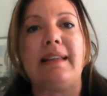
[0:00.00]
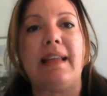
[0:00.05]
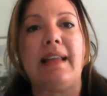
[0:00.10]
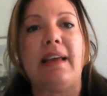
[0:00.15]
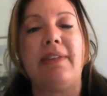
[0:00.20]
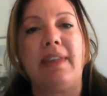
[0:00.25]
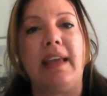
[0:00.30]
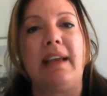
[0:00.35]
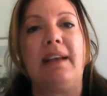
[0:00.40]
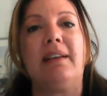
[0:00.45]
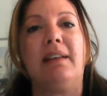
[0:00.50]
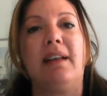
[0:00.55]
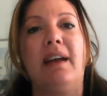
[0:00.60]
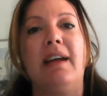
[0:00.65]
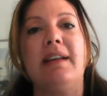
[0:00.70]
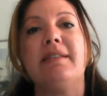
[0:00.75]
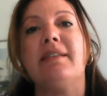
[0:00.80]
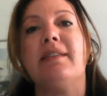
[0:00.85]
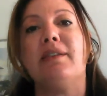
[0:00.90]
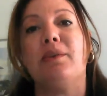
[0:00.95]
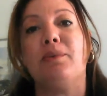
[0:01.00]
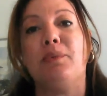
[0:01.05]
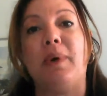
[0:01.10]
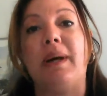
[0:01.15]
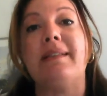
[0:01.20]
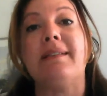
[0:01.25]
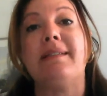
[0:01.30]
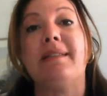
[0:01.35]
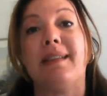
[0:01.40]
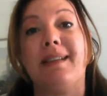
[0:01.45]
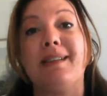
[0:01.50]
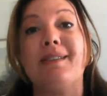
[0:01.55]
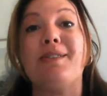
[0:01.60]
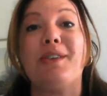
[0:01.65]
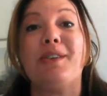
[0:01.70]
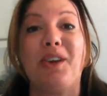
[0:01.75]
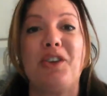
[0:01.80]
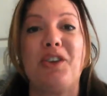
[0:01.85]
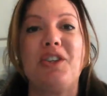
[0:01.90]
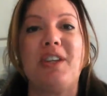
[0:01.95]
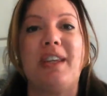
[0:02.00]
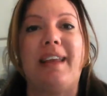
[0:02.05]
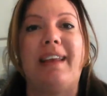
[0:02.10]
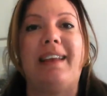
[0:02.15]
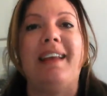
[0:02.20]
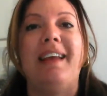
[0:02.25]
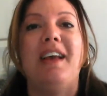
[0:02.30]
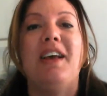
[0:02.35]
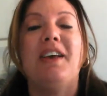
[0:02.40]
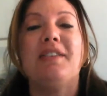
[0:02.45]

Now, their clients are the ones that are searching,